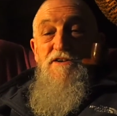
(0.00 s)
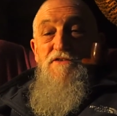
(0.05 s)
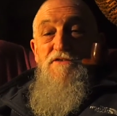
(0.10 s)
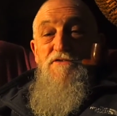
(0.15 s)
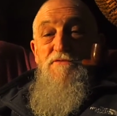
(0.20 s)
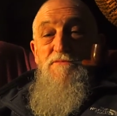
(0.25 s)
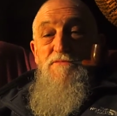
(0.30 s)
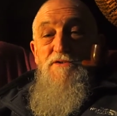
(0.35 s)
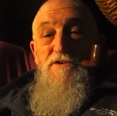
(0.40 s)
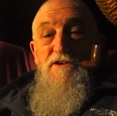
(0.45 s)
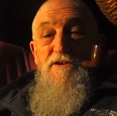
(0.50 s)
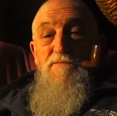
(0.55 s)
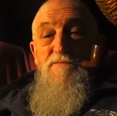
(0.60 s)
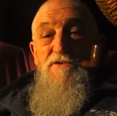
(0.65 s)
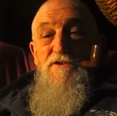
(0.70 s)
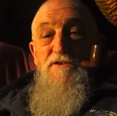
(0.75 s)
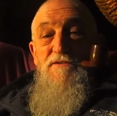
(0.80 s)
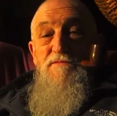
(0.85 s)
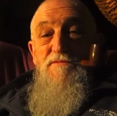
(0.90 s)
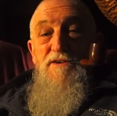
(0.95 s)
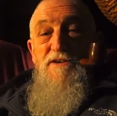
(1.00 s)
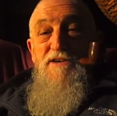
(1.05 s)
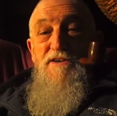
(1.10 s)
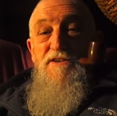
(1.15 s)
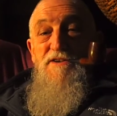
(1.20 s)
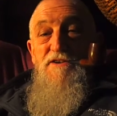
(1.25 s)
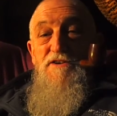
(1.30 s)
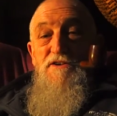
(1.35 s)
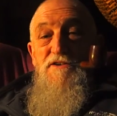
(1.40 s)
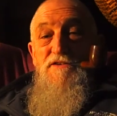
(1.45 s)
sometimes you get
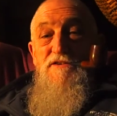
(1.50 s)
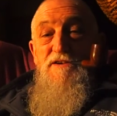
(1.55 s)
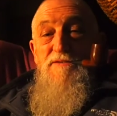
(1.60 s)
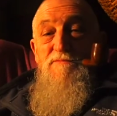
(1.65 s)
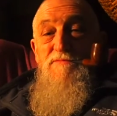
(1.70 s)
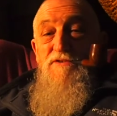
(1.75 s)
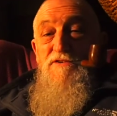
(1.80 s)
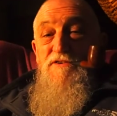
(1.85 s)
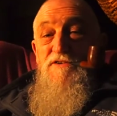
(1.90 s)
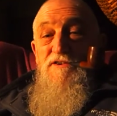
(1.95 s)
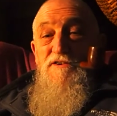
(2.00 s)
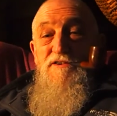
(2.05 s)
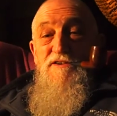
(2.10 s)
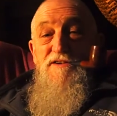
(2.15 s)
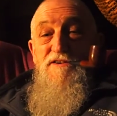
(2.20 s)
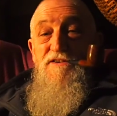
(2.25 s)
the air temperature,